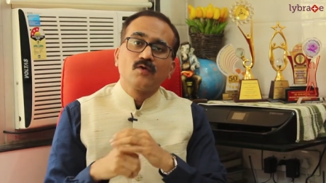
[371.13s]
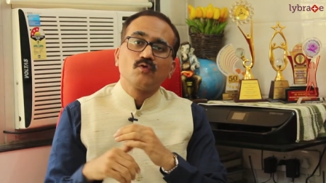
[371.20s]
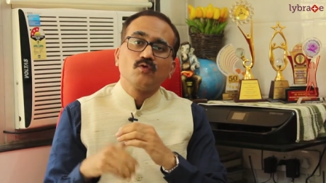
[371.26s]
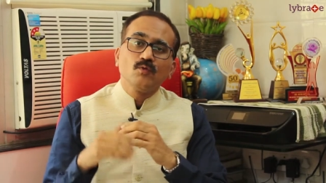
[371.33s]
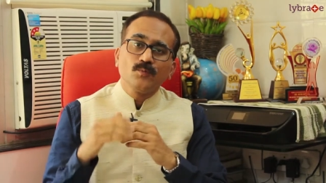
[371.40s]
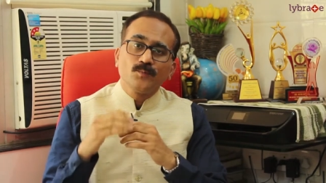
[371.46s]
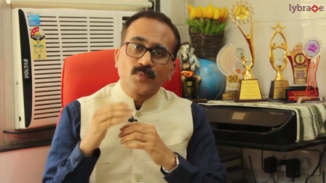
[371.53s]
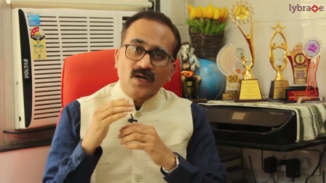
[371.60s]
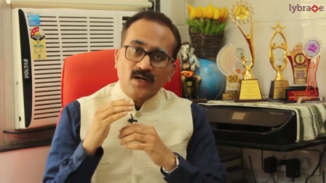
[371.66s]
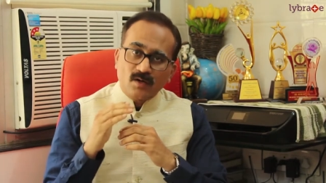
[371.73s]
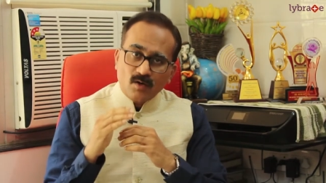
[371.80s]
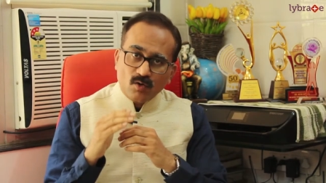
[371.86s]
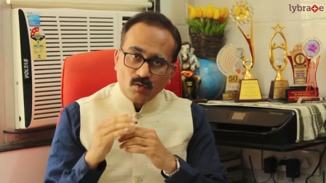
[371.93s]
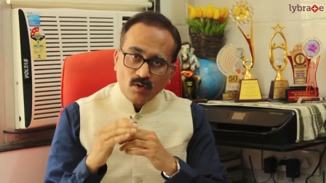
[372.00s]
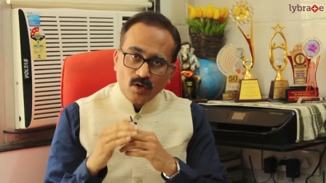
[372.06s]
to
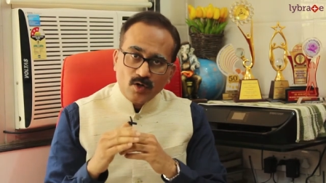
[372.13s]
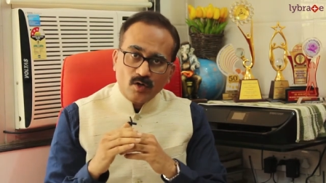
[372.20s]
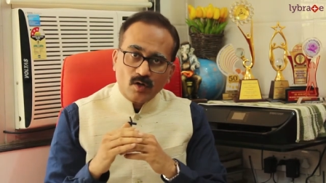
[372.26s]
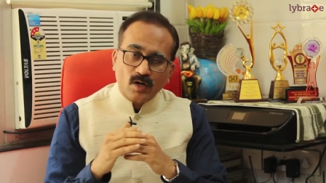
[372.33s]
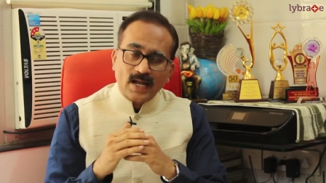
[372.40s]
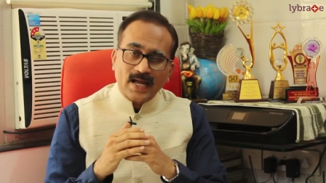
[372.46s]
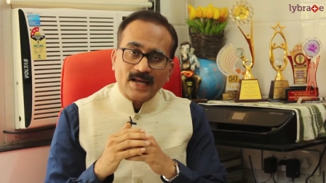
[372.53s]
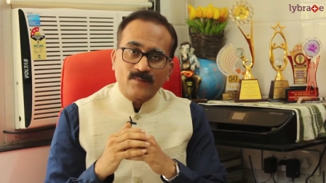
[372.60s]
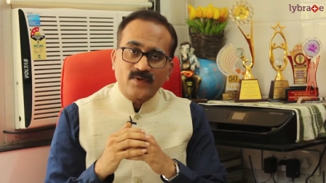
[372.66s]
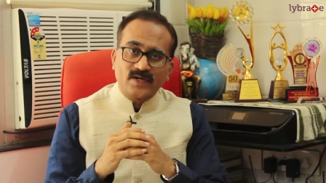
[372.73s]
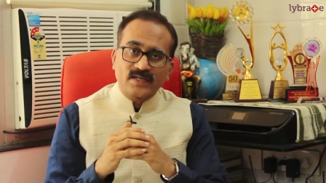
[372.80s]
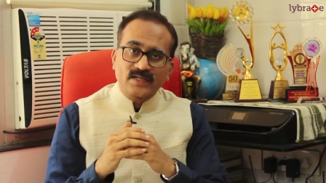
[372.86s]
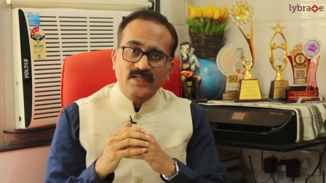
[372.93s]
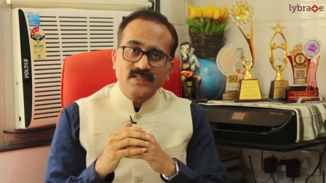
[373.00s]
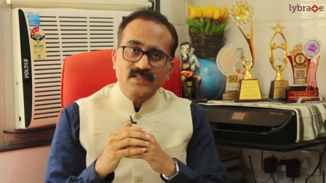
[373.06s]
control your
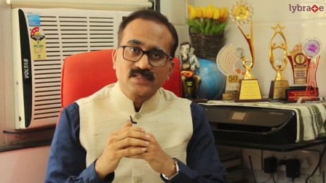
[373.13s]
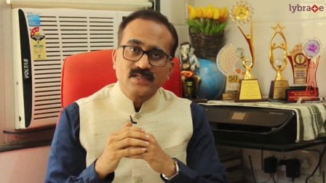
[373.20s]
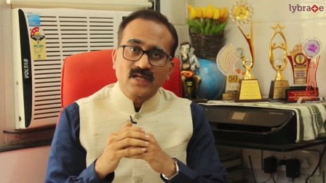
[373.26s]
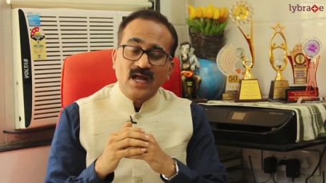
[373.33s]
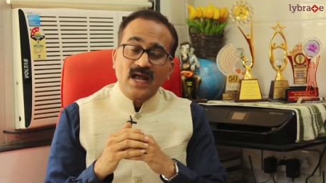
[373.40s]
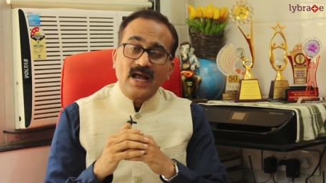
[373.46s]
diabetes